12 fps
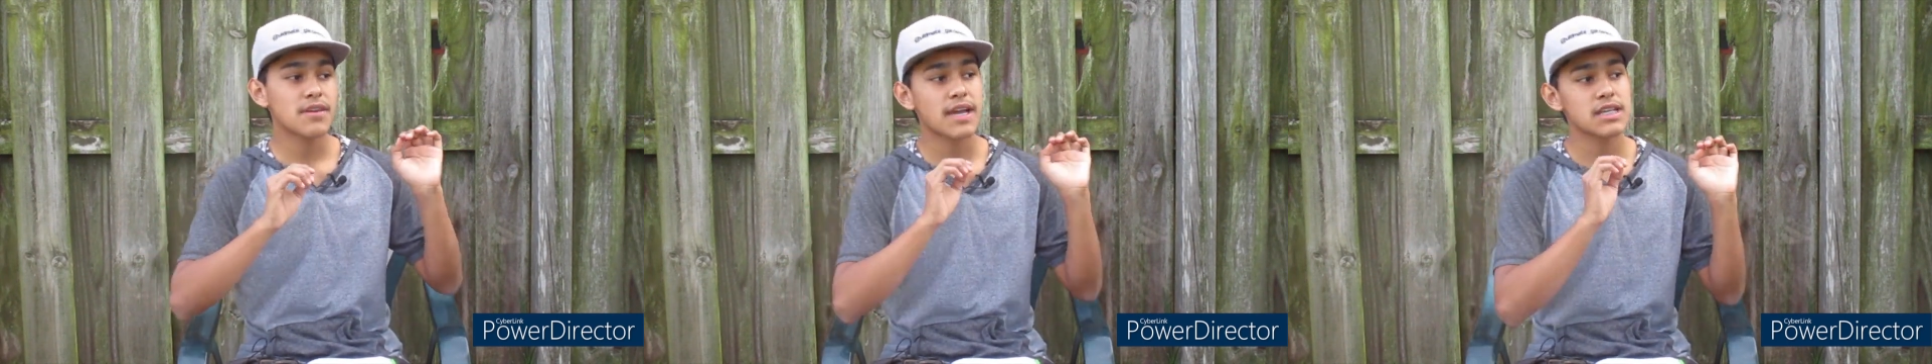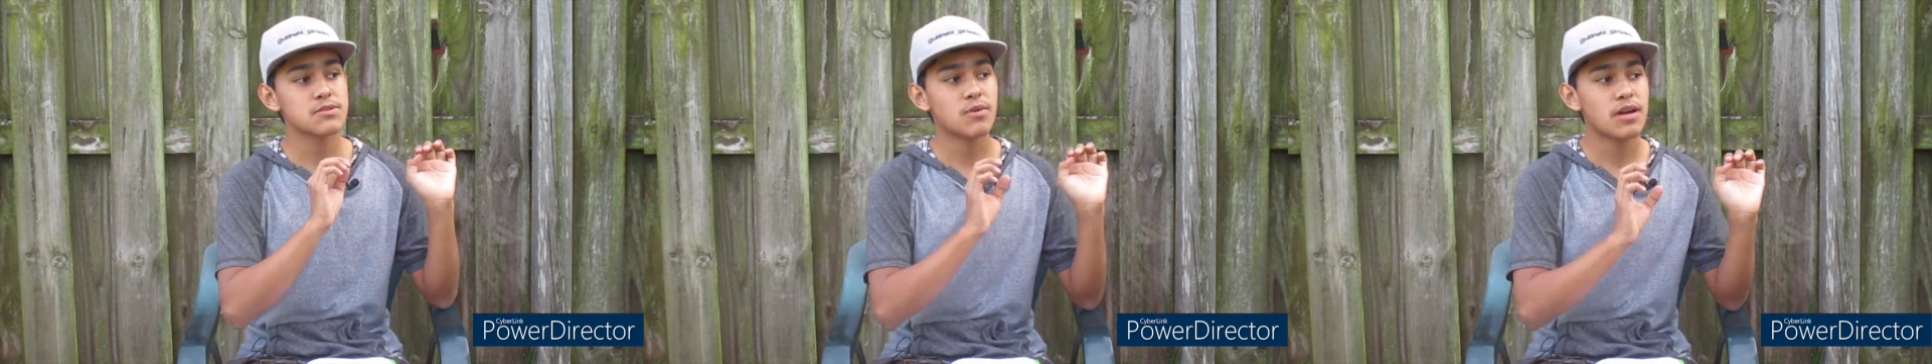If you
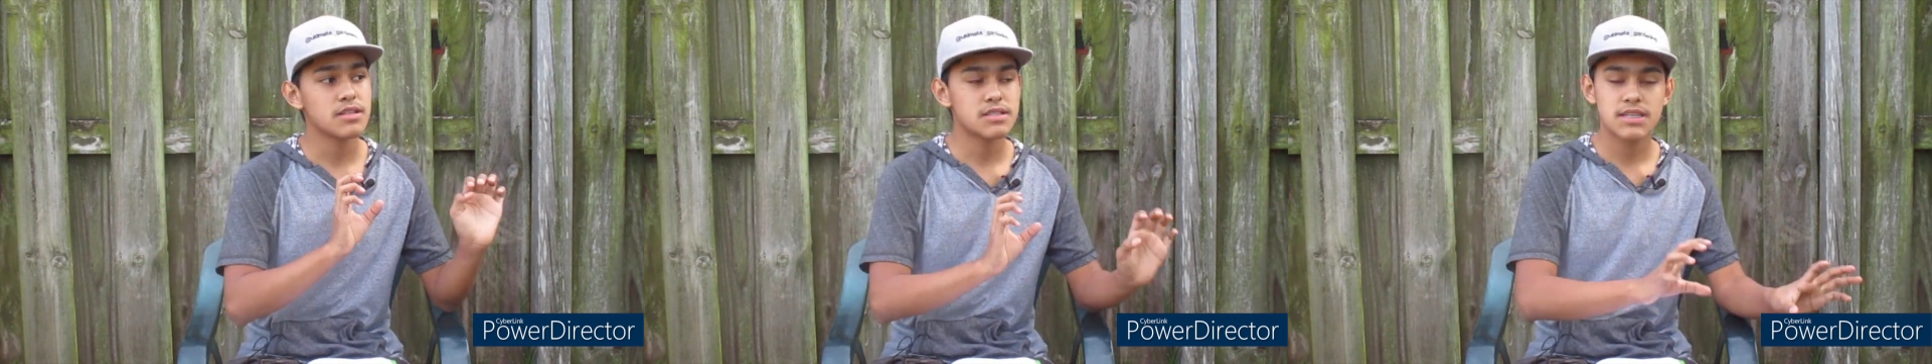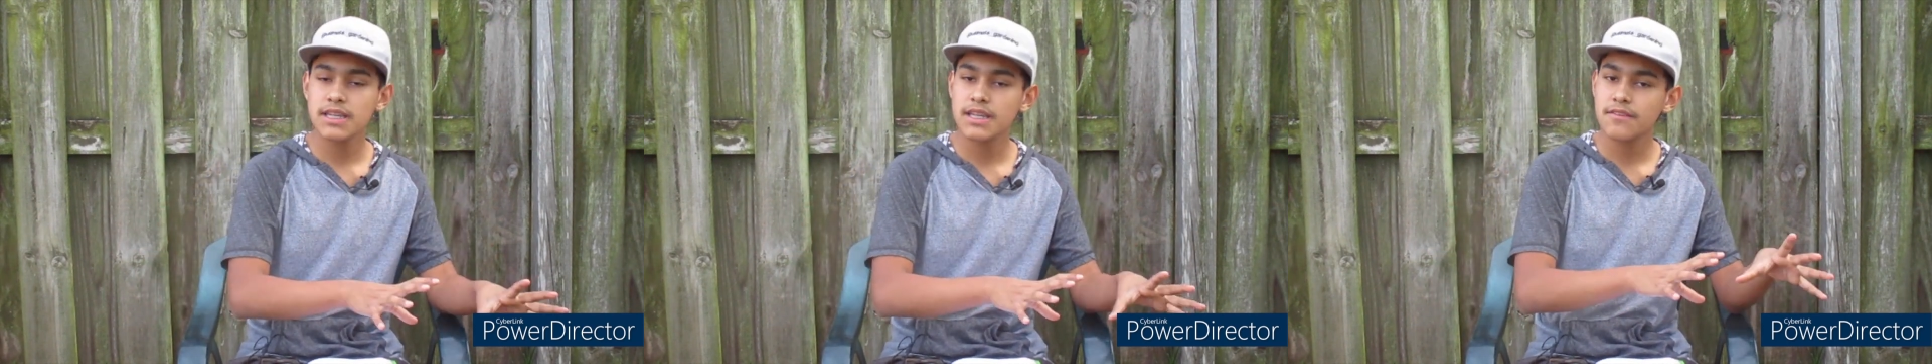guys
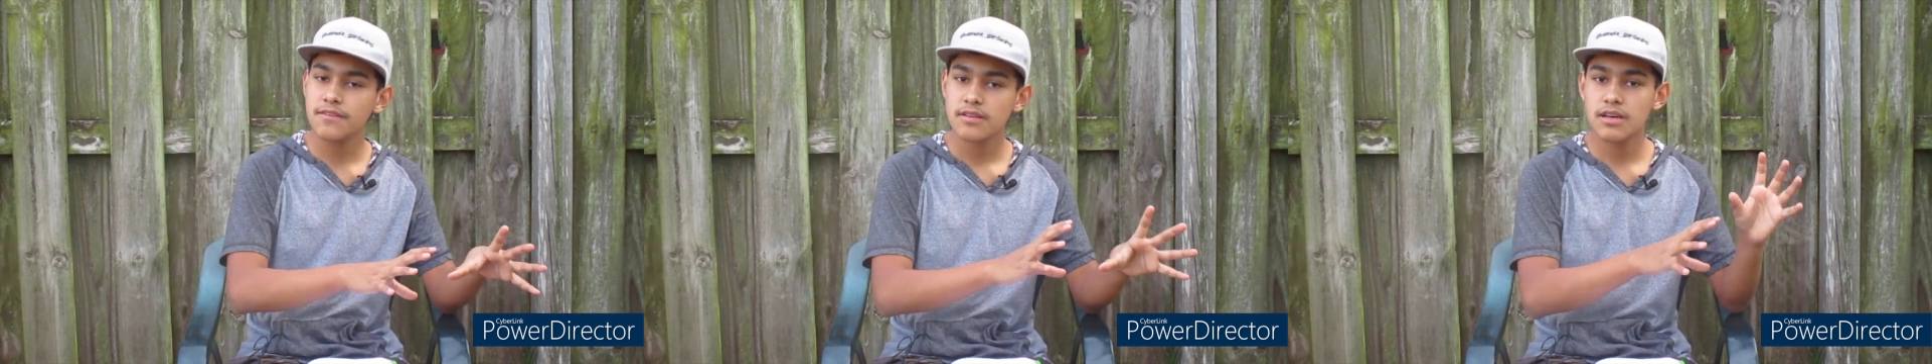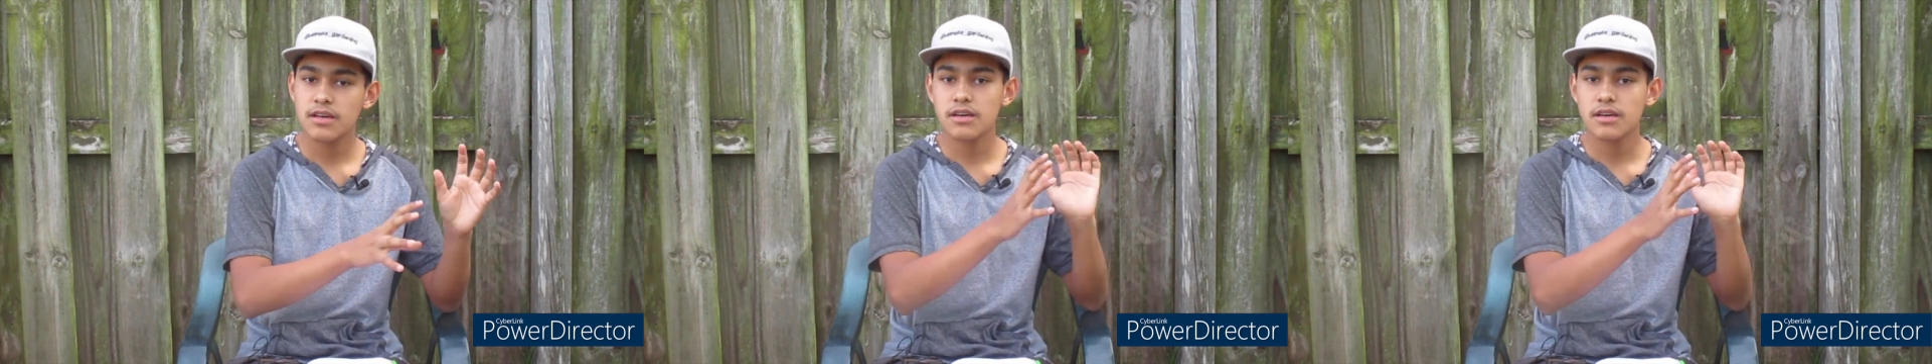want
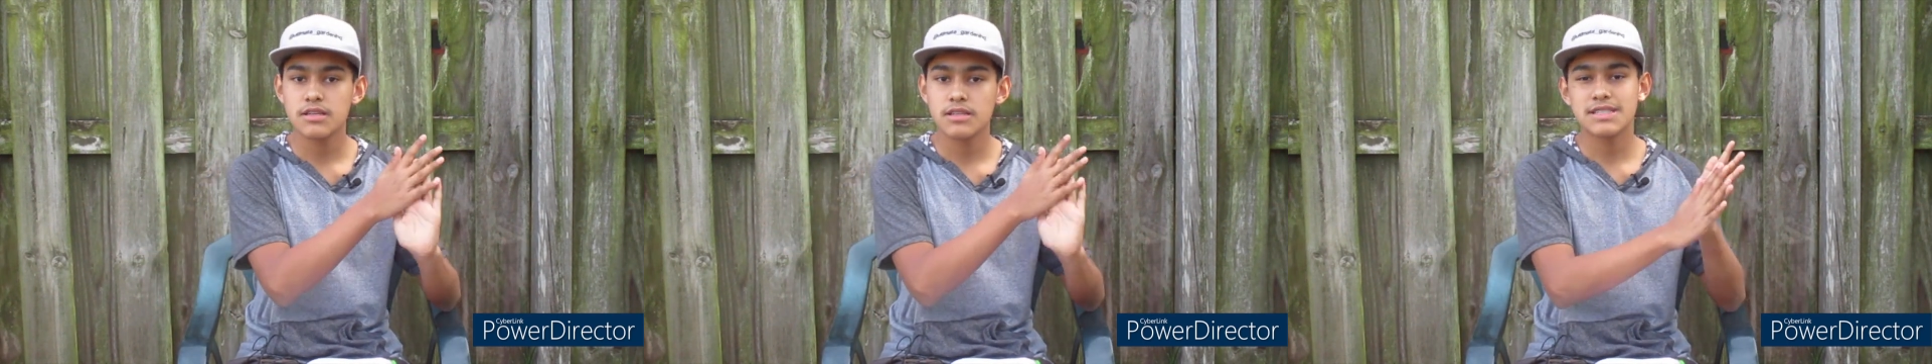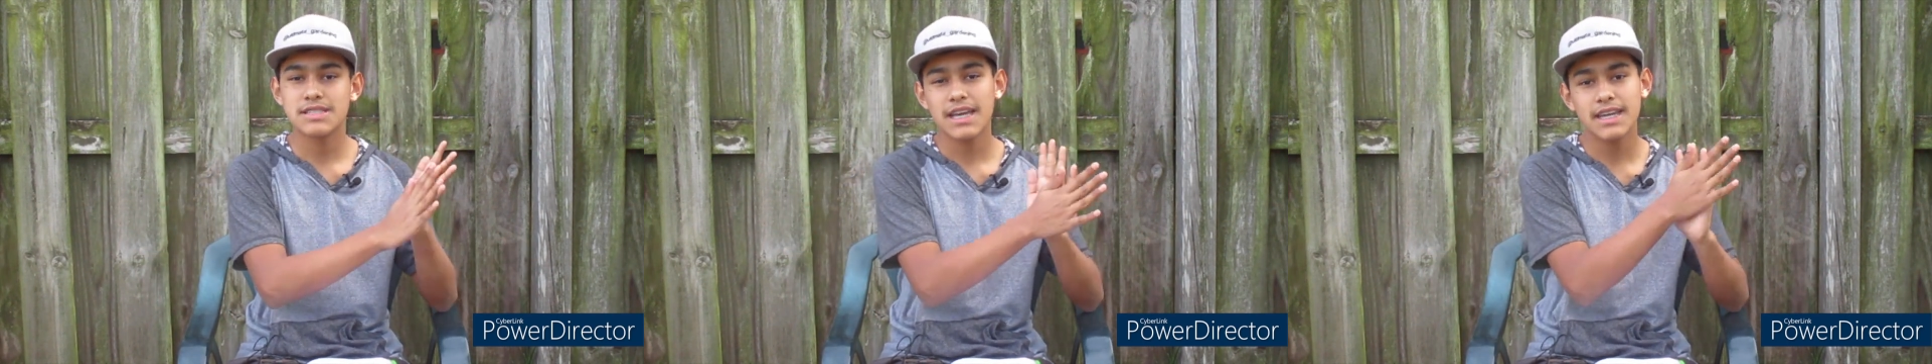
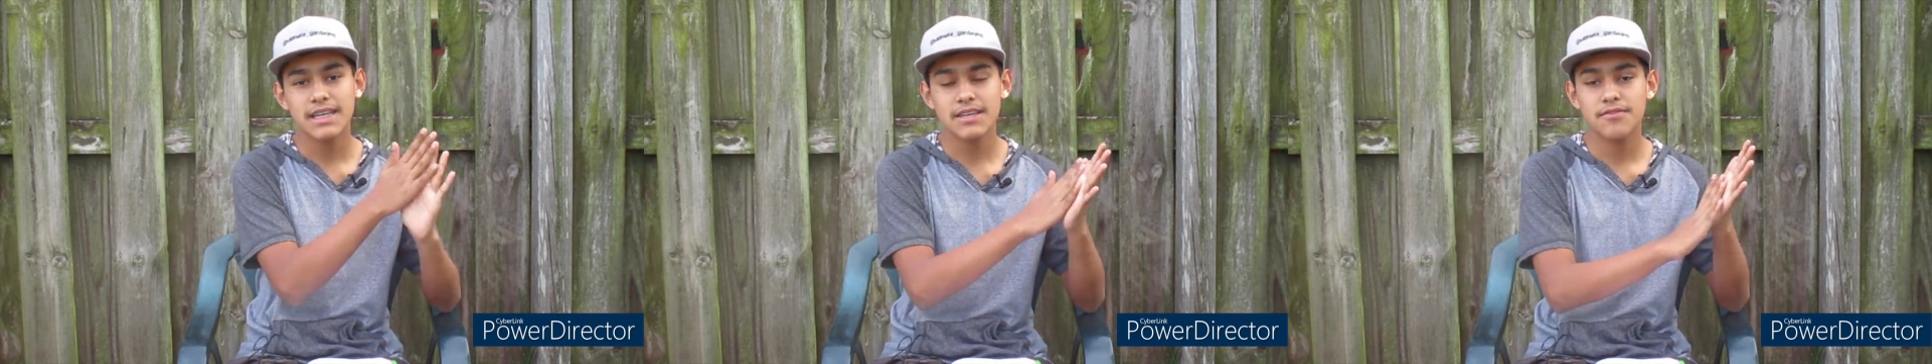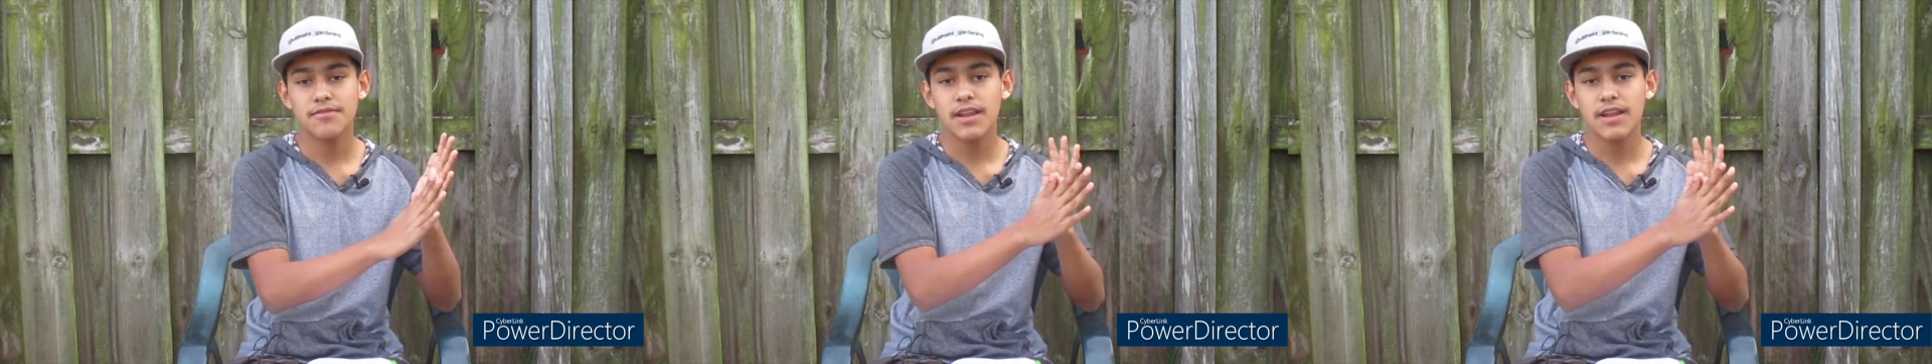tiny